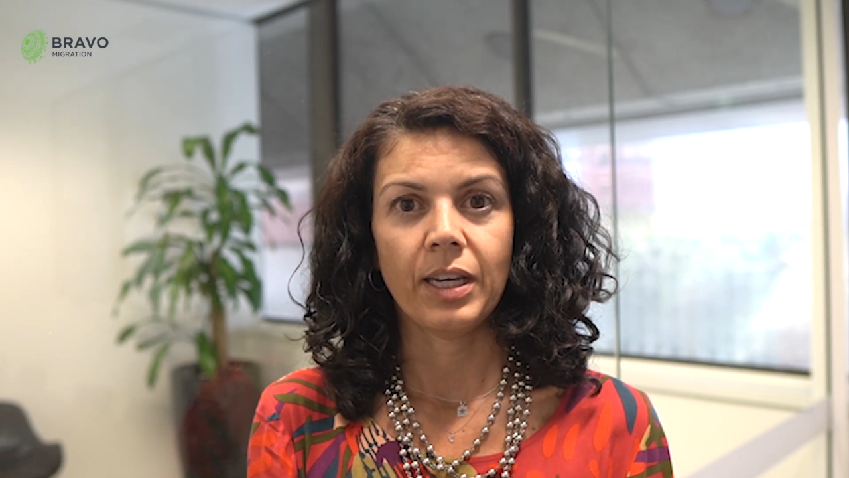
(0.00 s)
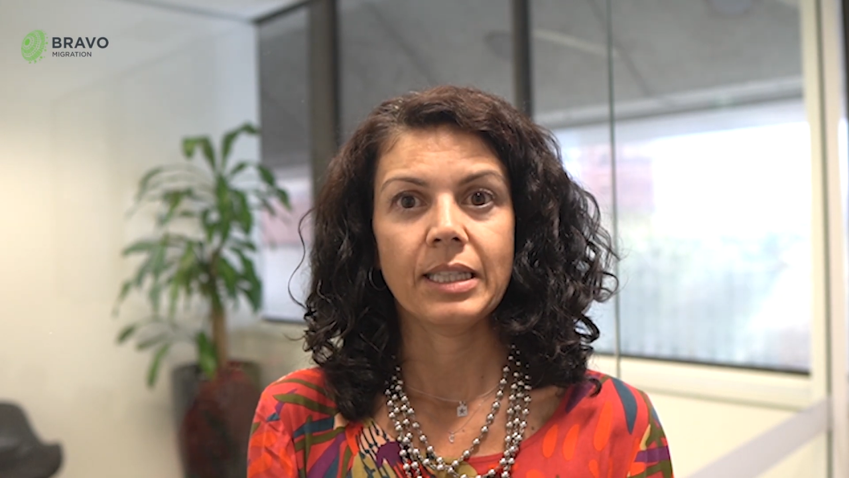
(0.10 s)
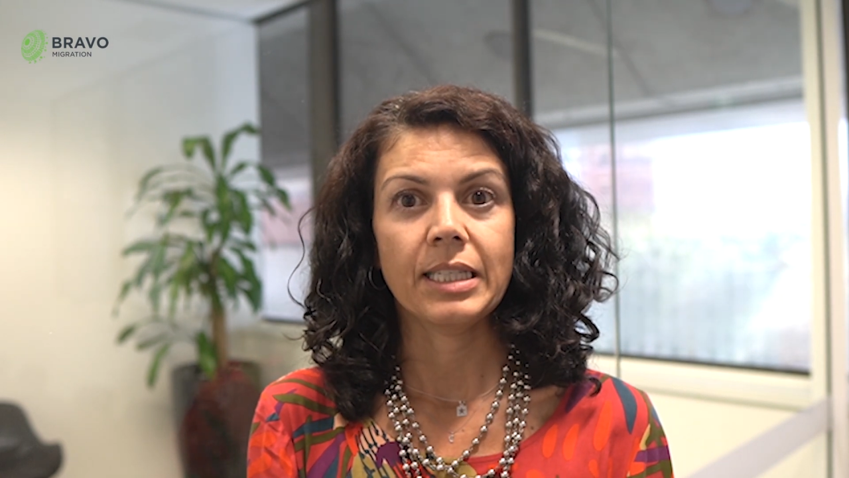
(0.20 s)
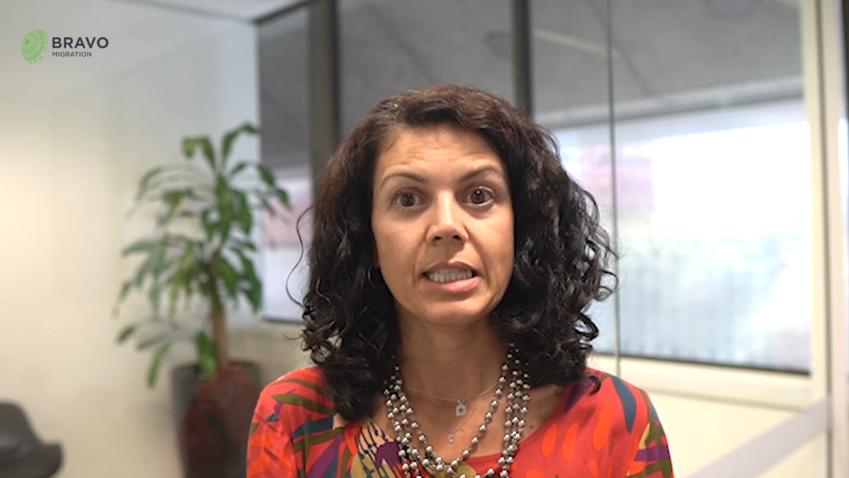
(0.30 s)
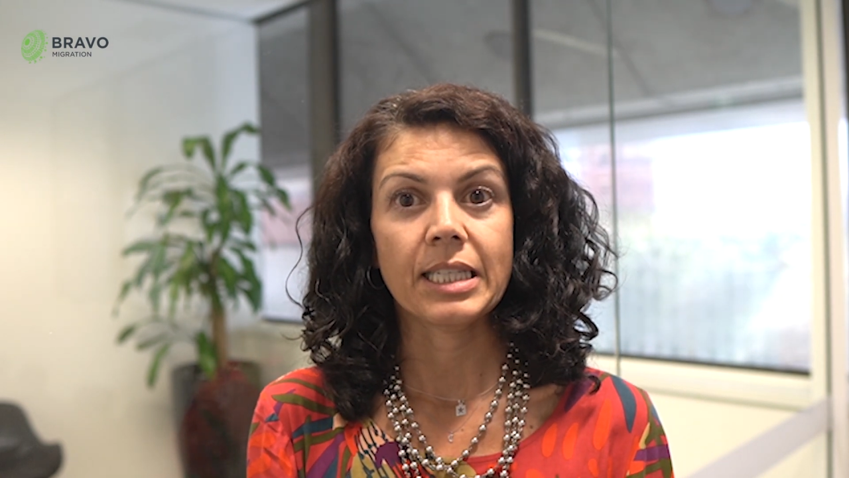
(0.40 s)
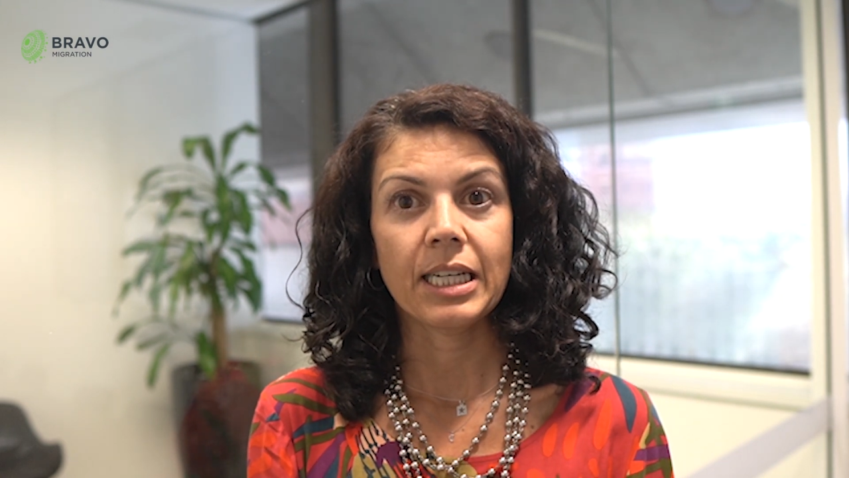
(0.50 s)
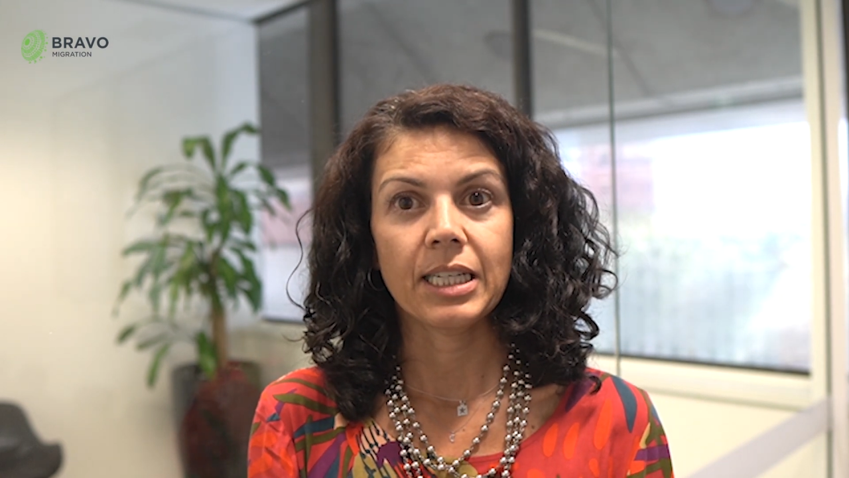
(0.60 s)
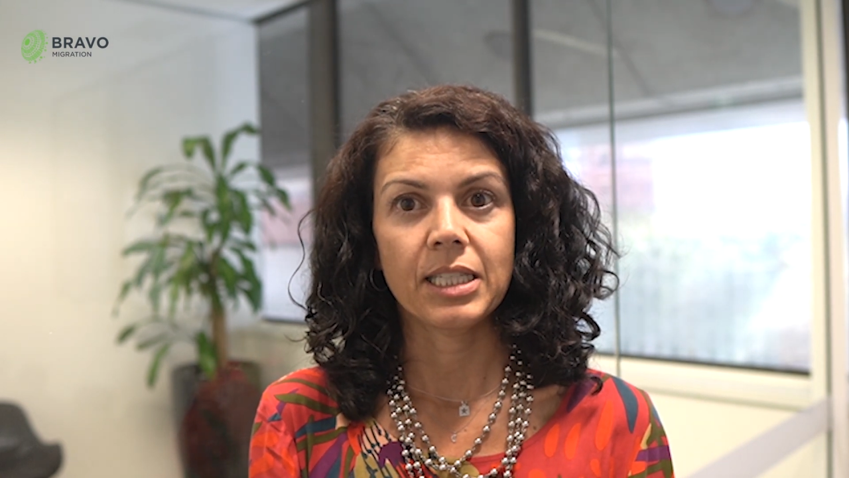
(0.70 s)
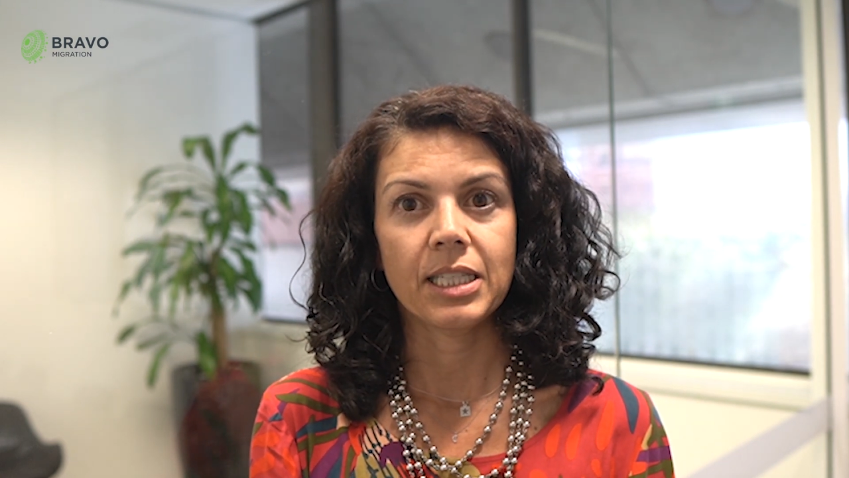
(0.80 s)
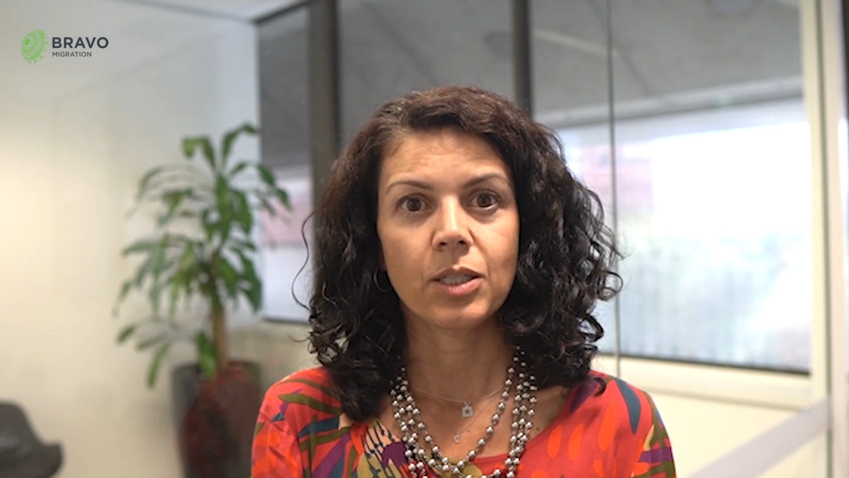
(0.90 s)
and
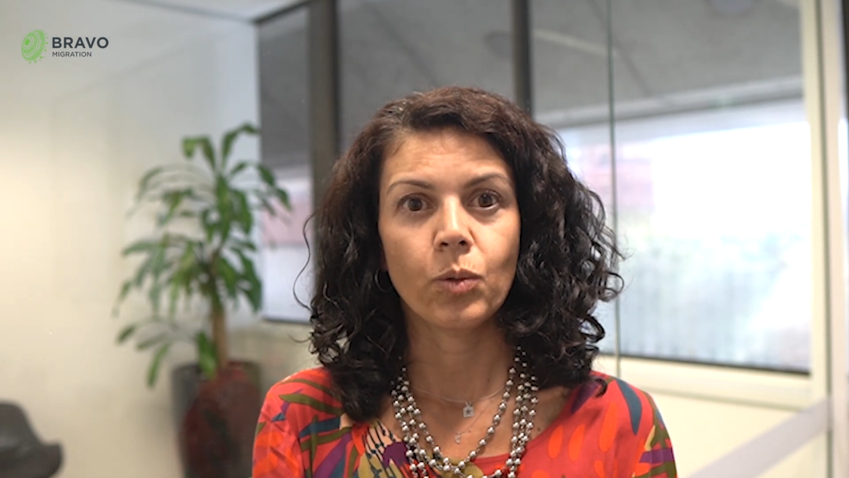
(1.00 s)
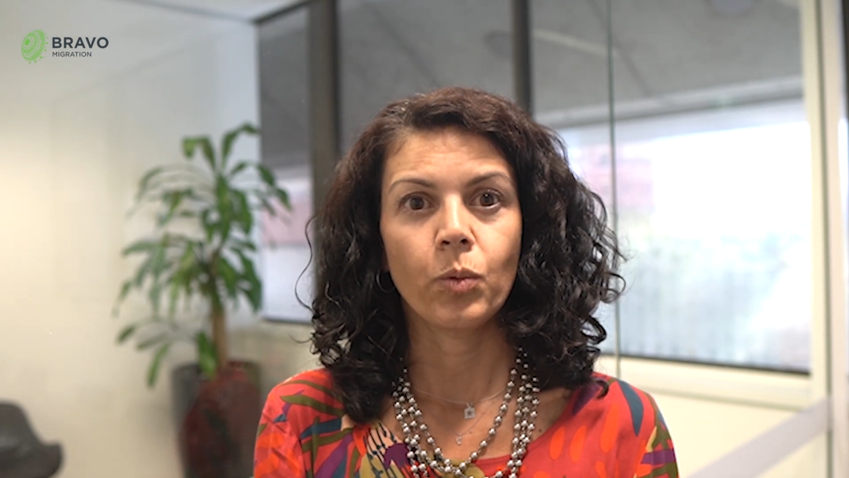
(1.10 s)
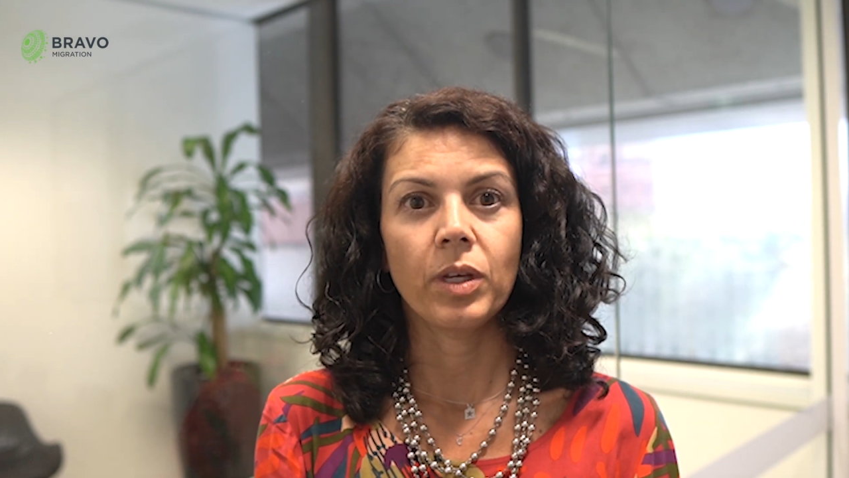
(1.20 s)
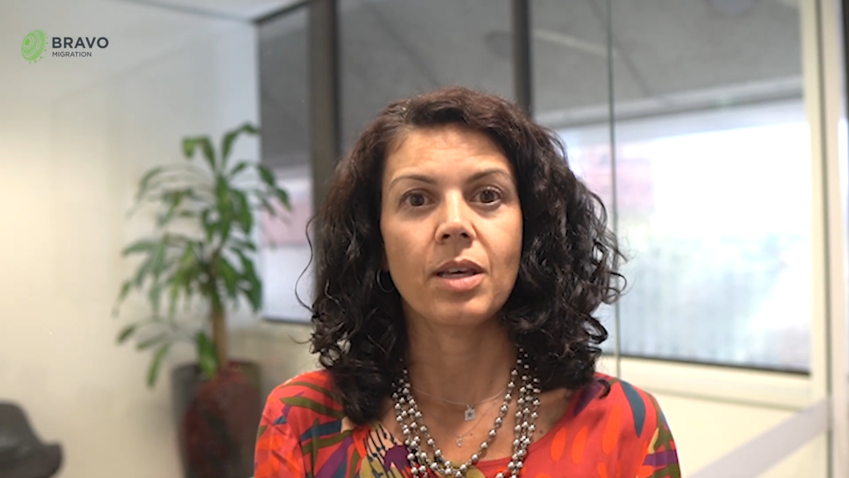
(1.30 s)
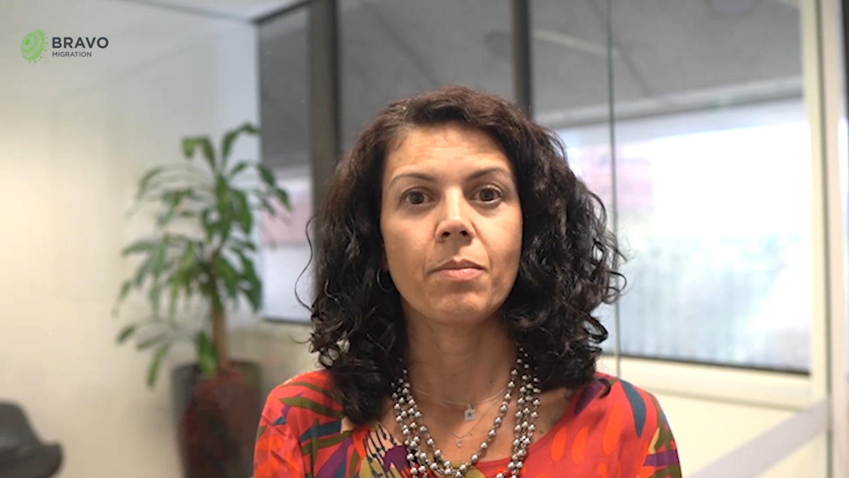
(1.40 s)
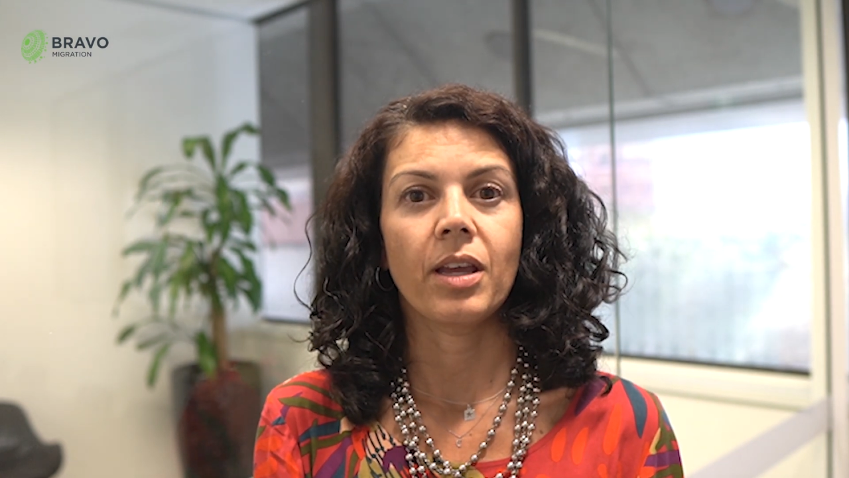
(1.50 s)
discuss with a